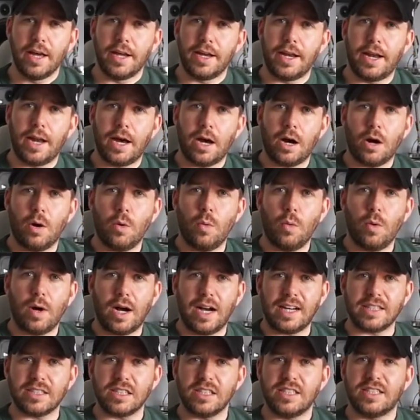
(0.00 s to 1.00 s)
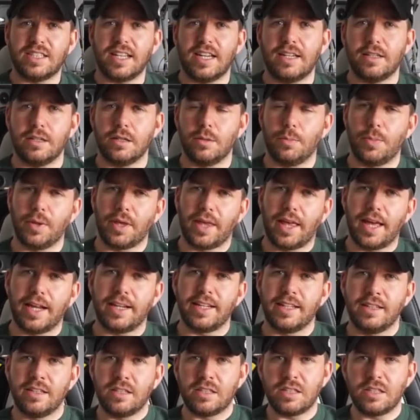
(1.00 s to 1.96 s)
Now, as I said at the beginning,